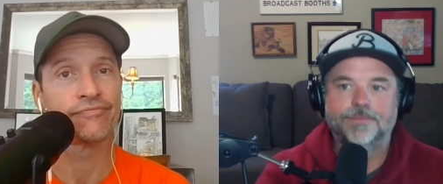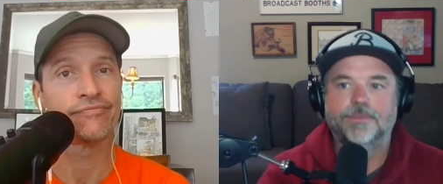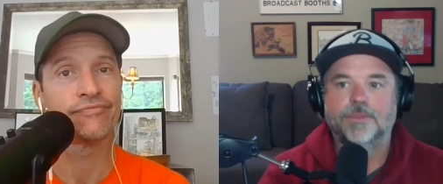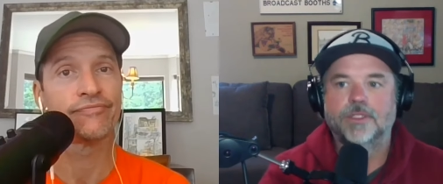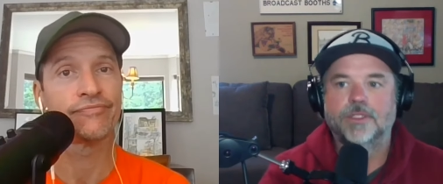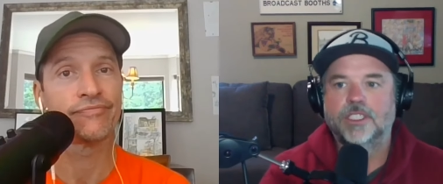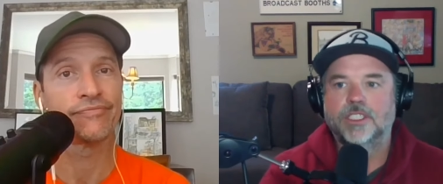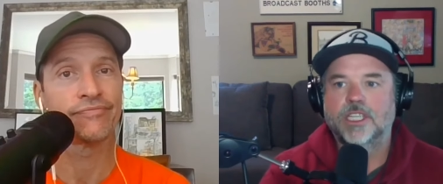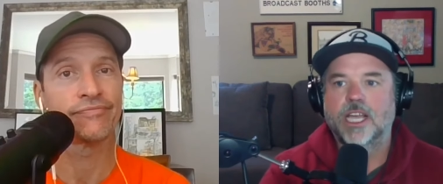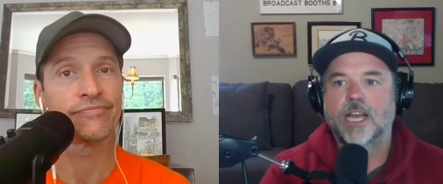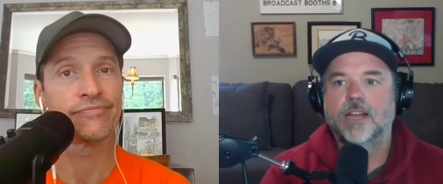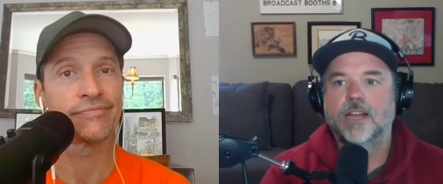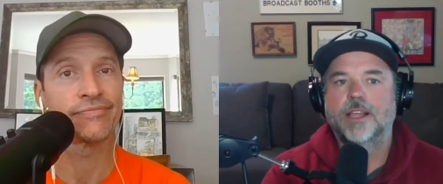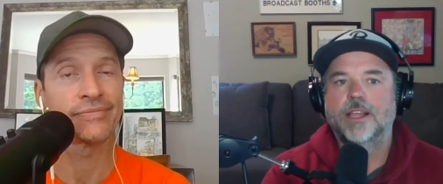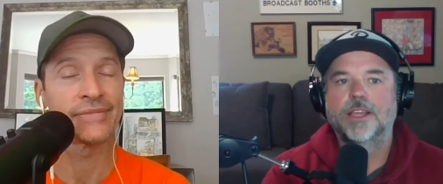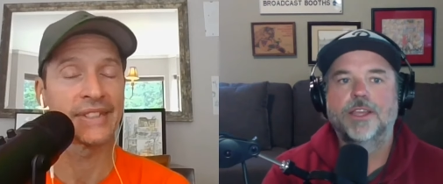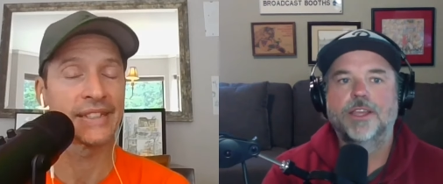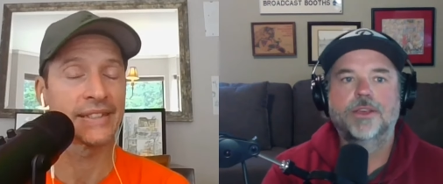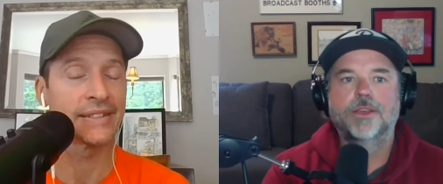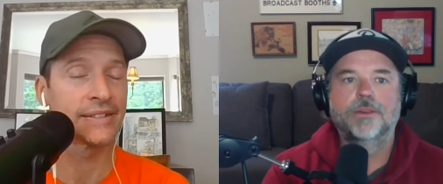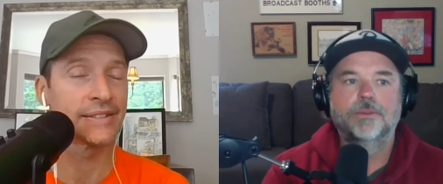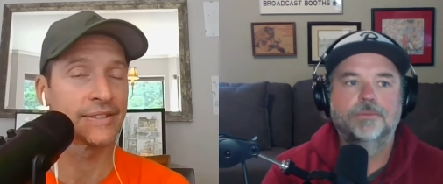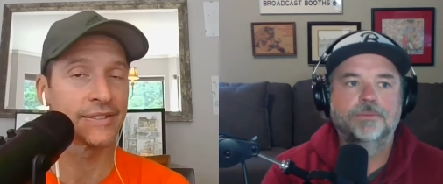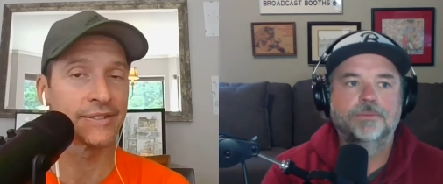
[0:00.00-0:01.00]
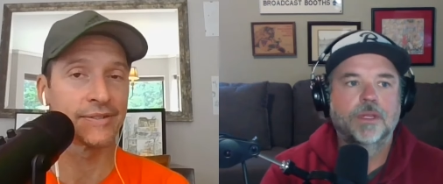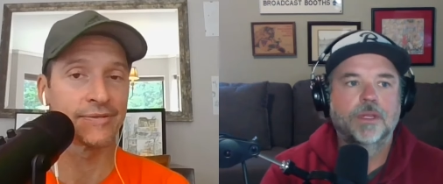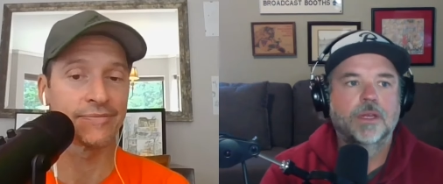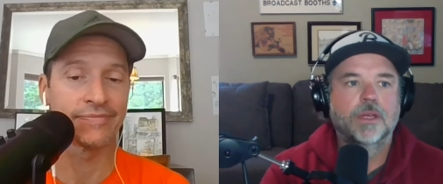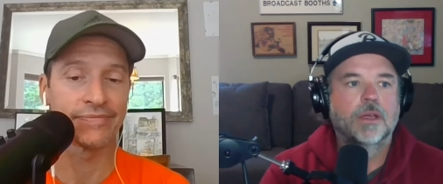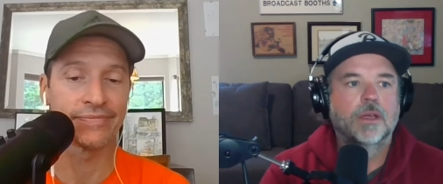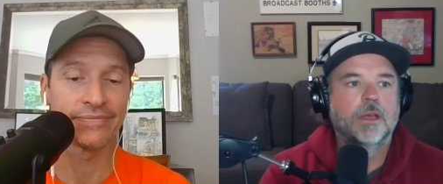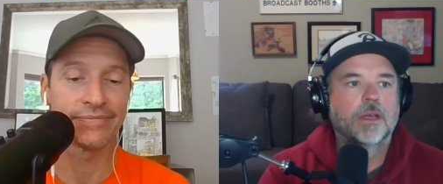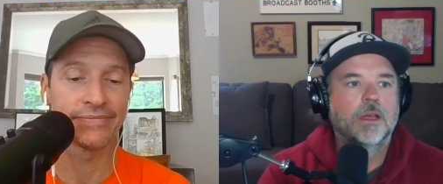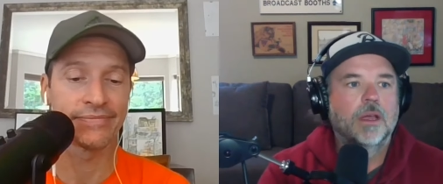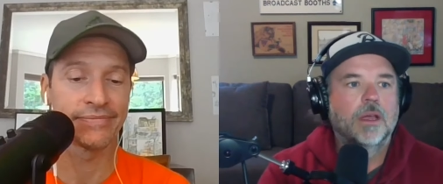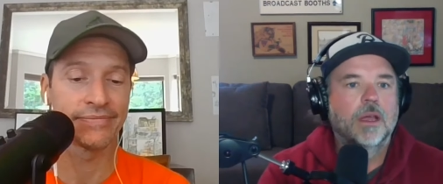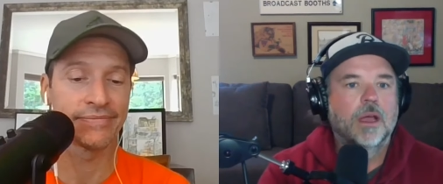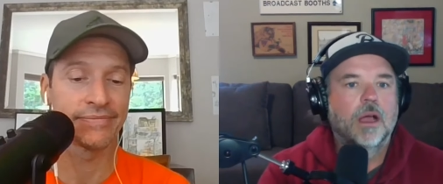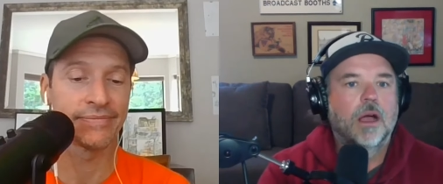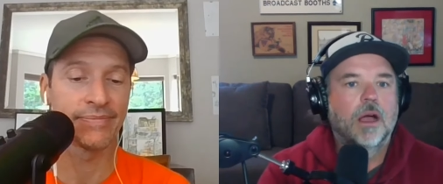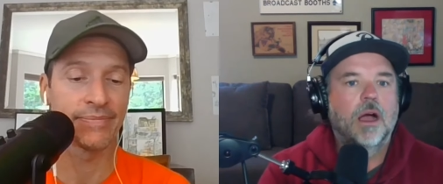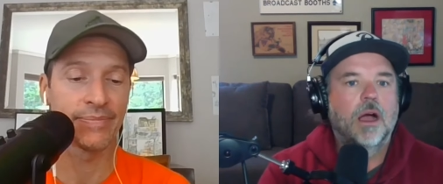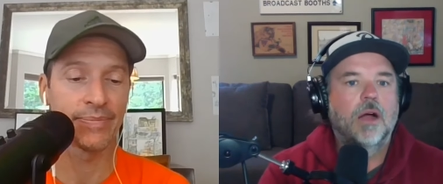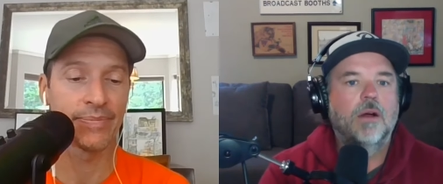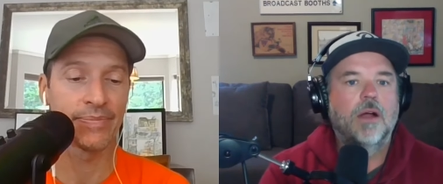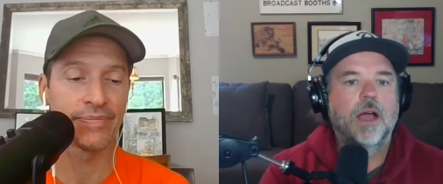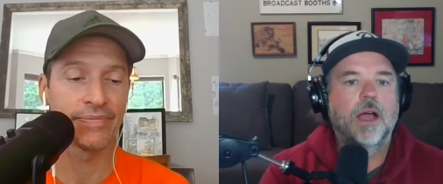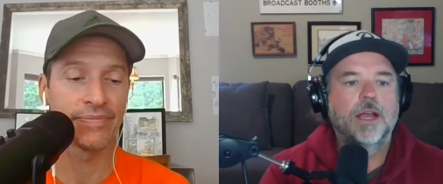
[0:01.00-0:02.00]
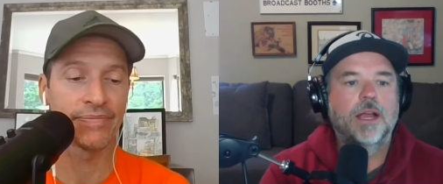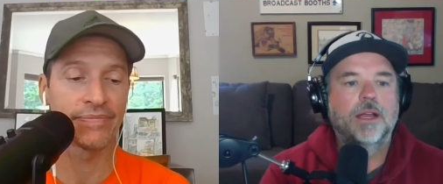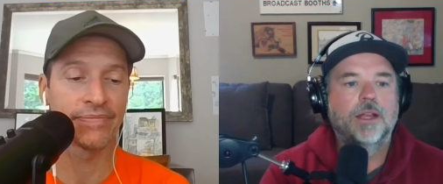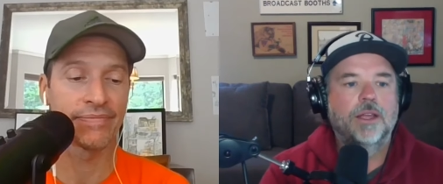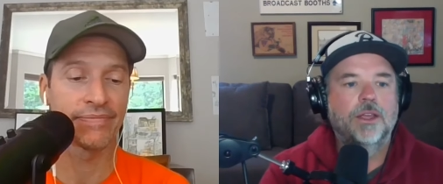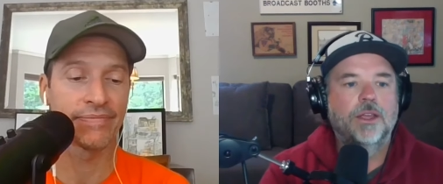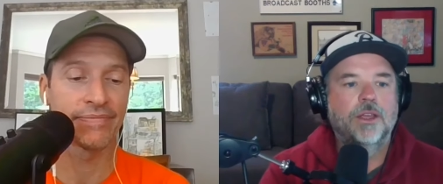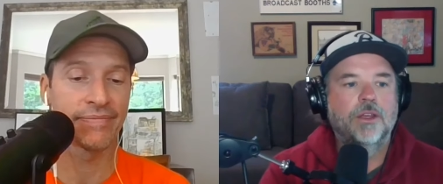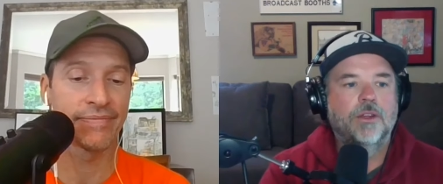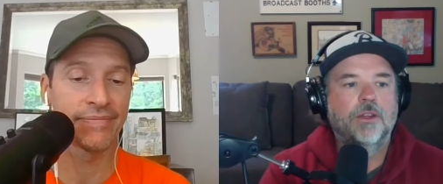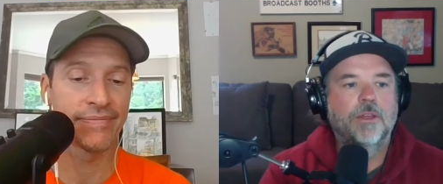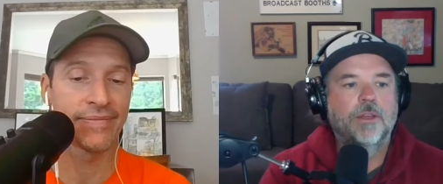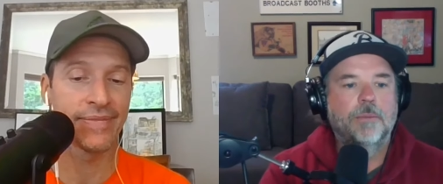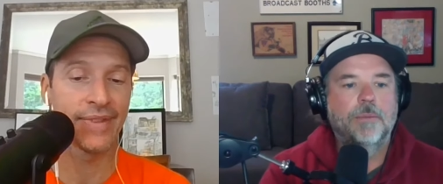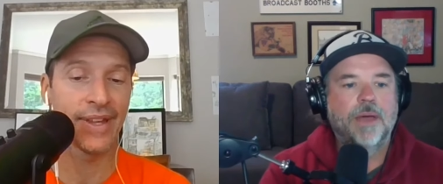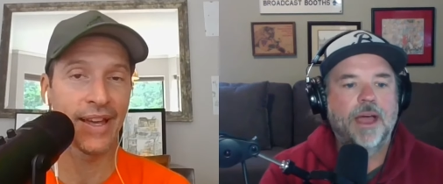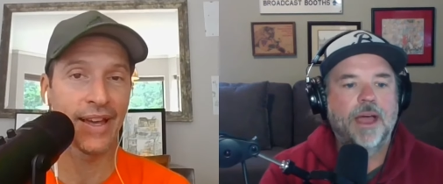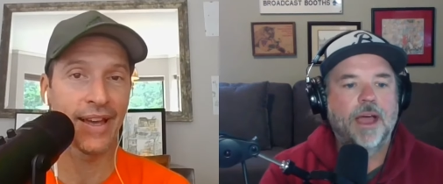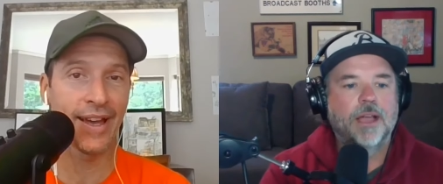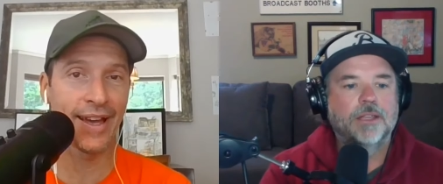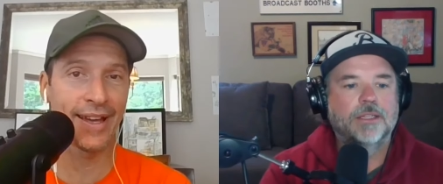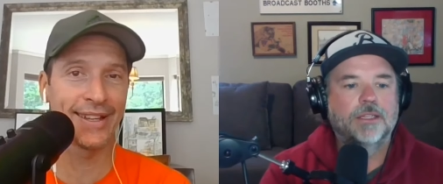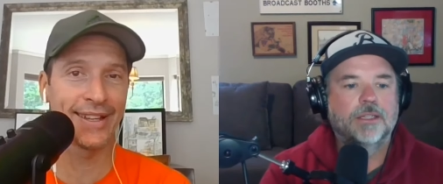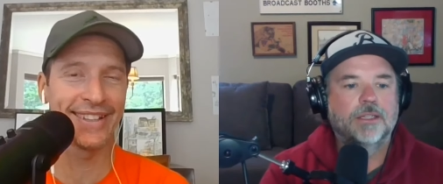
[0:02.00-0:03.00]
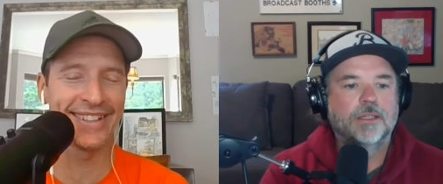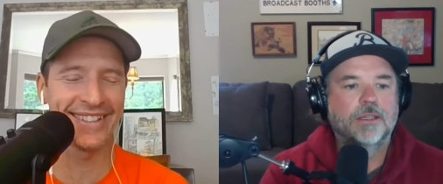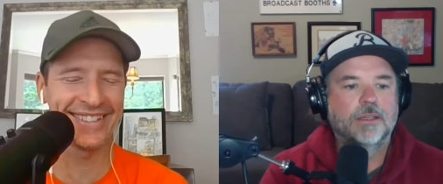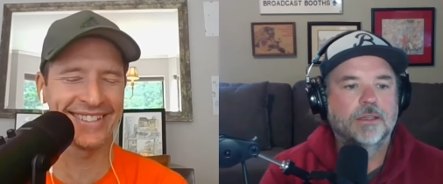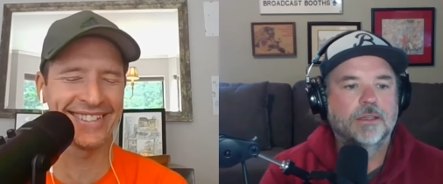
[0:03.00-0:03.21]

Speaker 1: It's kind of like you. All right, you're the best.